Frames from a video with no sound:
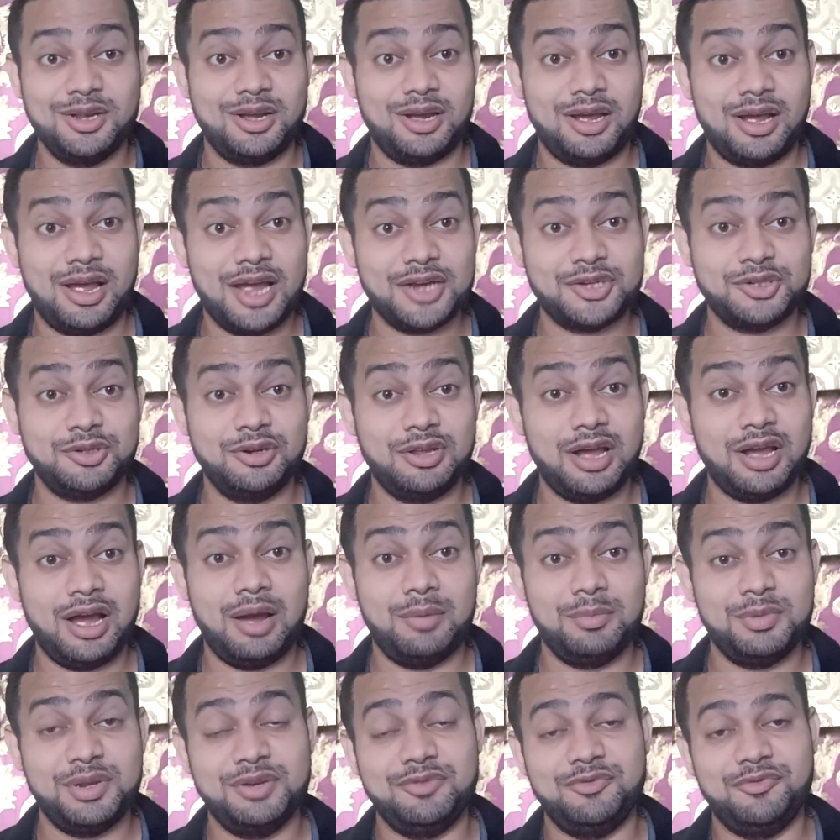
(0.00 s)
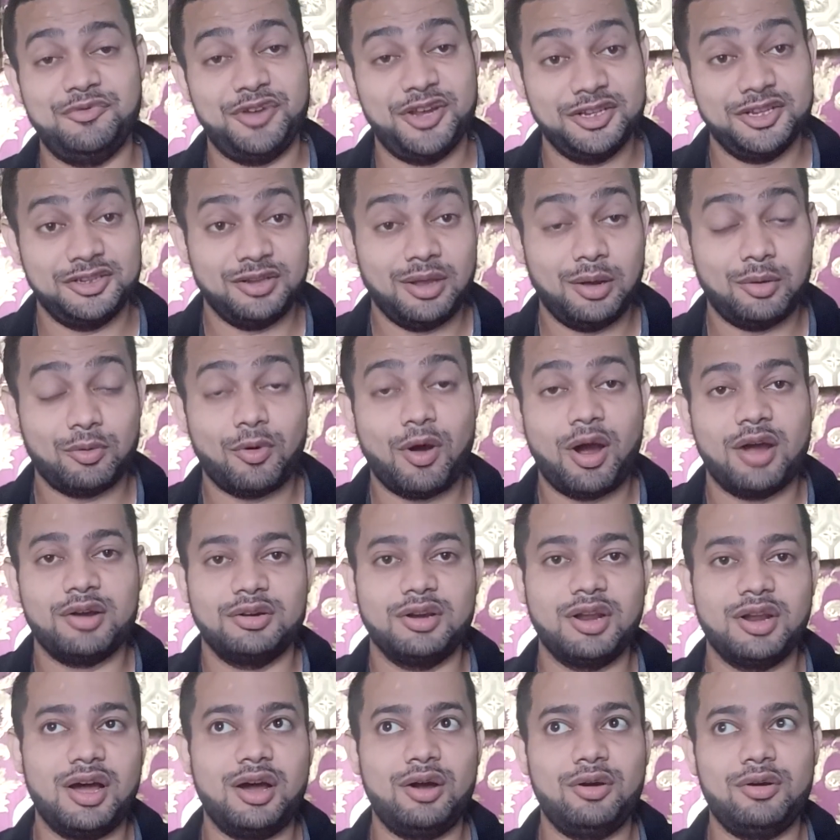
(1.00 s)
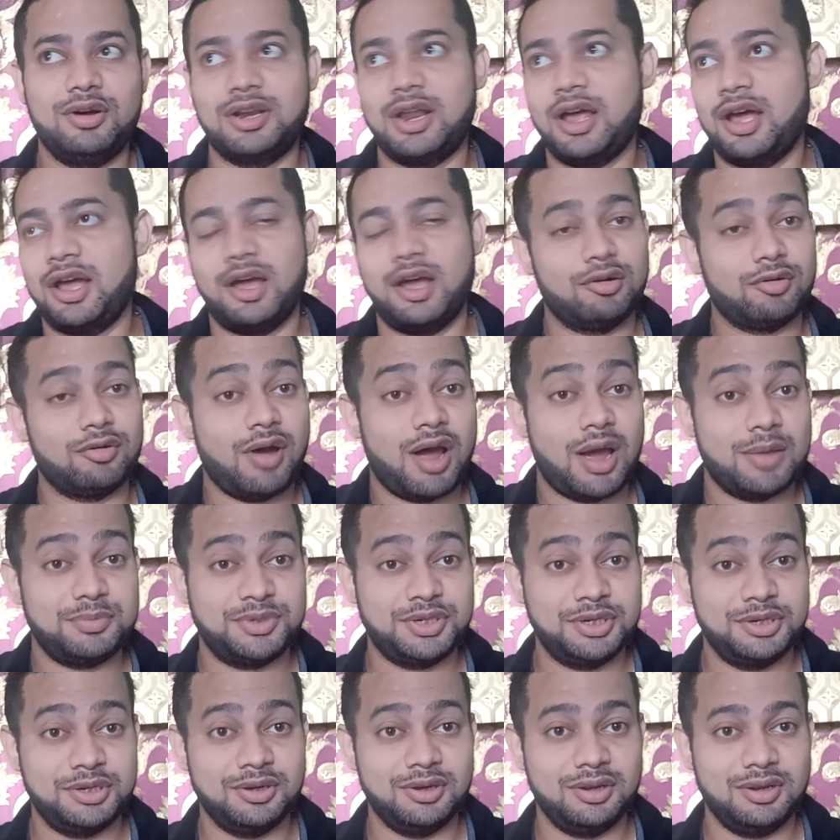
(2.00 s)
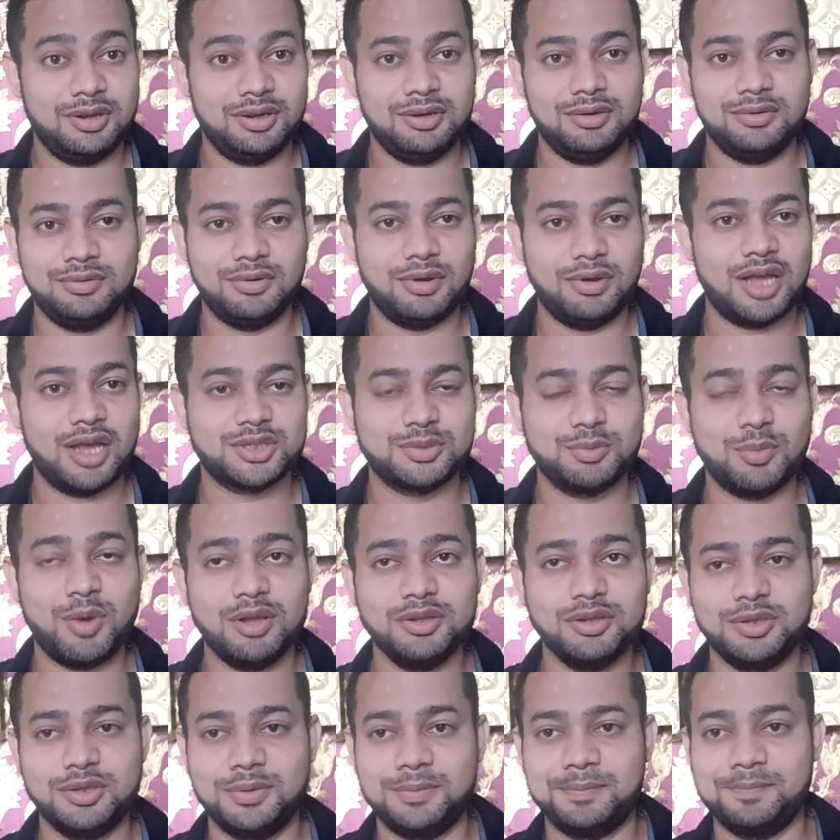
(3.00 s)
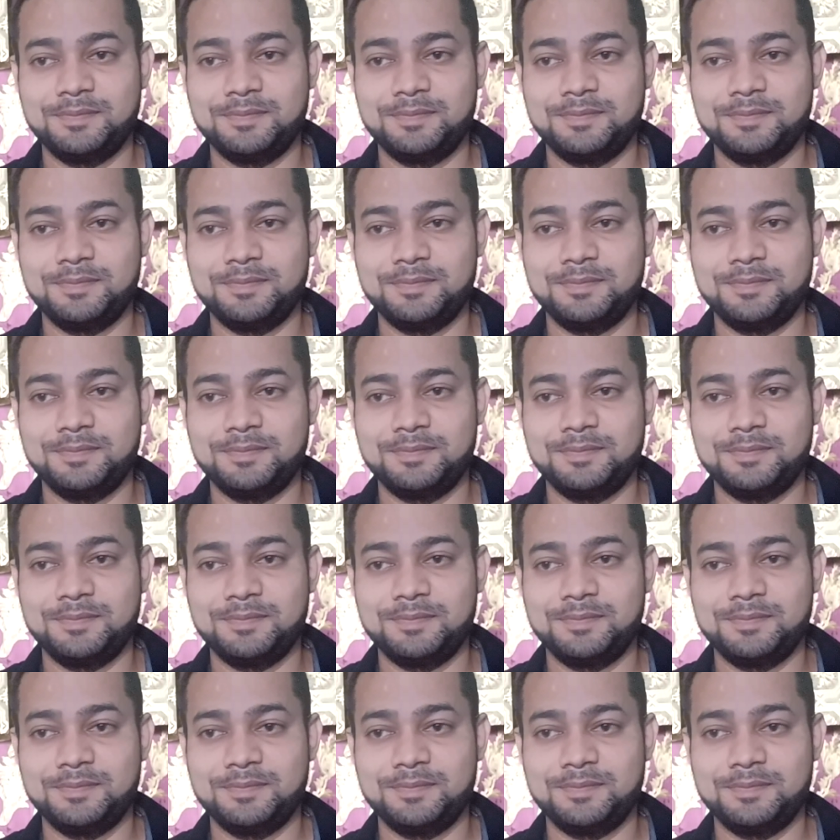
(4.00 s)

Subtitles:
actually, I'm in Vietnam right now, and I arrived here last month.